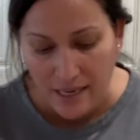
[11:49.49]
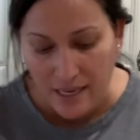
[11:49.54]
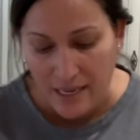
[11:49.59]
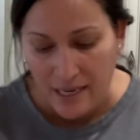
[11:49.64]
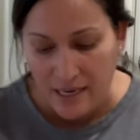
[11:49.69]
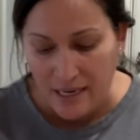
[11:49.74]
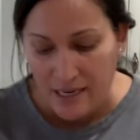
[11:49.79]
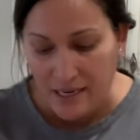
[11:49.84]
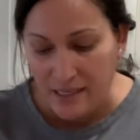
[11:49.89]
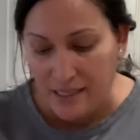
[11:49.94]

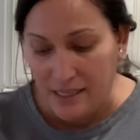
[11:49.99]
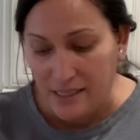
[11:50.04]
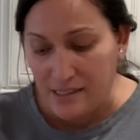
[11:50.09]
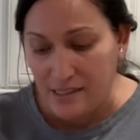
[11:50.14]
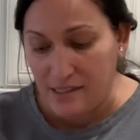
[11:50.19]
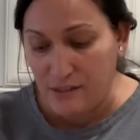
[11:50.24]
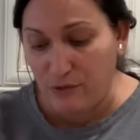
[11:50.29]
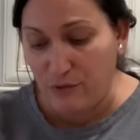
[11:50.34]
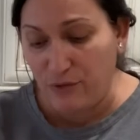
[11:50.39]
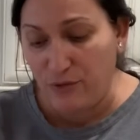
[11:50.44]
and
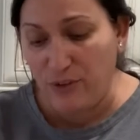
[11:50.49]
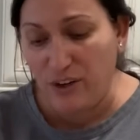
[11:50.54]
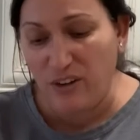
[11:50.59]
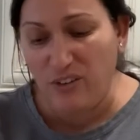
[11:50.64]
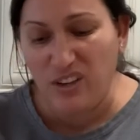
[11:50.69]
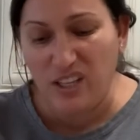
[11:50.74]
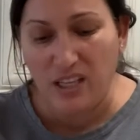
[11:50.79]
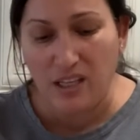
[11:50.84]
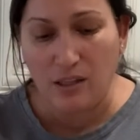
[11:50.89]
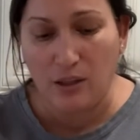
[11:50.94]
it's
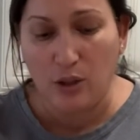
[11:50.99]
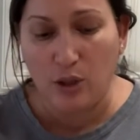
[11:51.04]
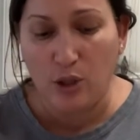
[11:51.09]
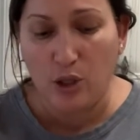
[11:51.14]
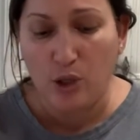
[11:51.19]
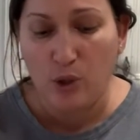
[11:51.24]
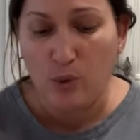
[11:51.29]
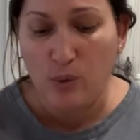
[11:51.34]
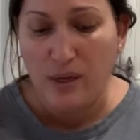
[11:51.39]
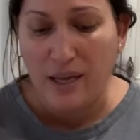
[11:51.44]
very
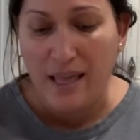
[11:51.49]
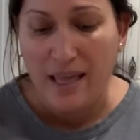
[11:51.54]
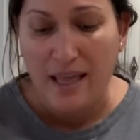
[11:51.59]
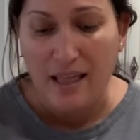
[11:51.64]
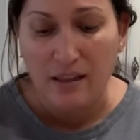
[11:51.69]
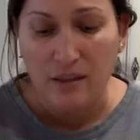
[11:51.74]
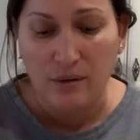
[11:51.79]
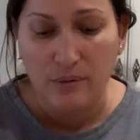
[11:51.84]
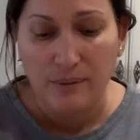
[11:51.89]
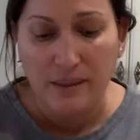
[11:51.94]
low
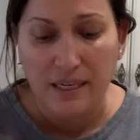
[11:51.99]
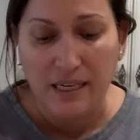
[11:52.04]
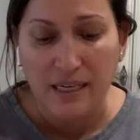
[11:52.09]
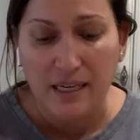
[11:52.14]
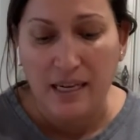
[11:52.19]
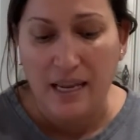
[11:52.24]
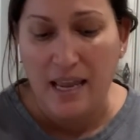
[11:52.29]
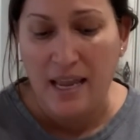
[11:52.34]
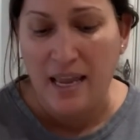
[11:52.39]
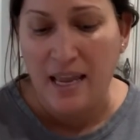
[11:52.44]

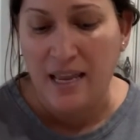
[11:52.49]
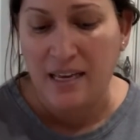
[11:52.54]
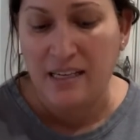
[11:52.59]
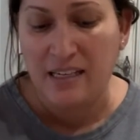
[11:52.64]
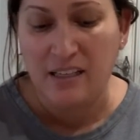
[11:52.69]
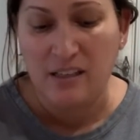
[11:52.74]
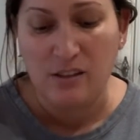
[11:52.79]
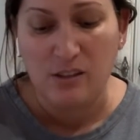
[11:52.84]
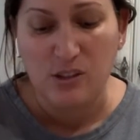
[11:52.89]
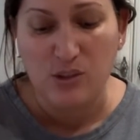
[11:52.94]
calorie
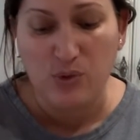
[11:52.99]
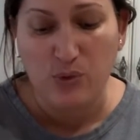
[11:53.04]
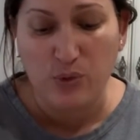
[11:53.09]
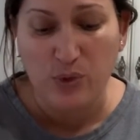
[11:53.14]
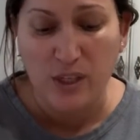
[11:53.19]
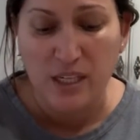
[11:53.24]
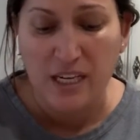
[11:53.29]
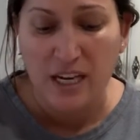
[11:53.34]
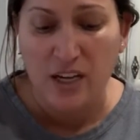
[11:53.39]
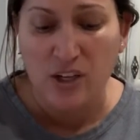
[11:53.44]
and
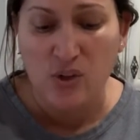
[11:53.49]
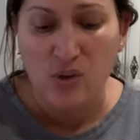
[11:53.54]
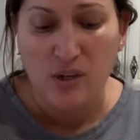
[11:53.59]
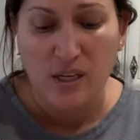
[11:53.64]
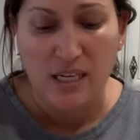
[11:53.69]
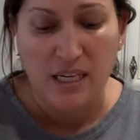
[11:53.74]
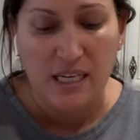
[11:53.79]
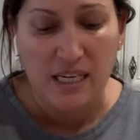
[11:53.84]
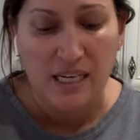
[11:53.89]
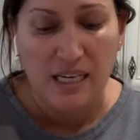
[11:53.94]
guilt-free, and you
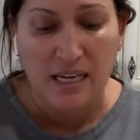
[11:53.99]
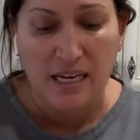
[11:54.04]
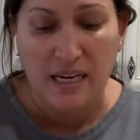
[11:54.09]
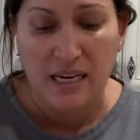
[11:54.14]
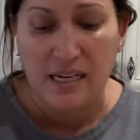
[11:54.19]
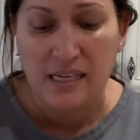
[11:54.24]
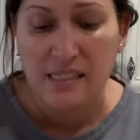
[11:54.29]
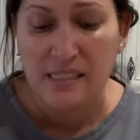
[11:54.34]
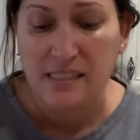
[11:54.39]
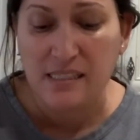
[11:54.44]
can eat it
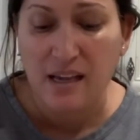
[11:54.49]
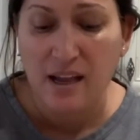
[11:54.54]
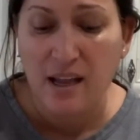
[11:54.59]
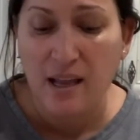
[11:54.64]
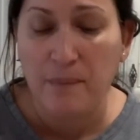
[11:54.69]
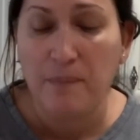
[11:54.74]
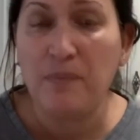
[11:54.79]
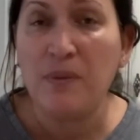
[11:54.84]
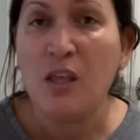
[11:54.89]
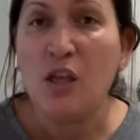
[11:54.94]

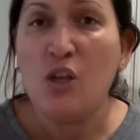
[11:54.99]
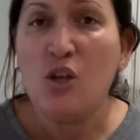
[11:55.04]
anytime.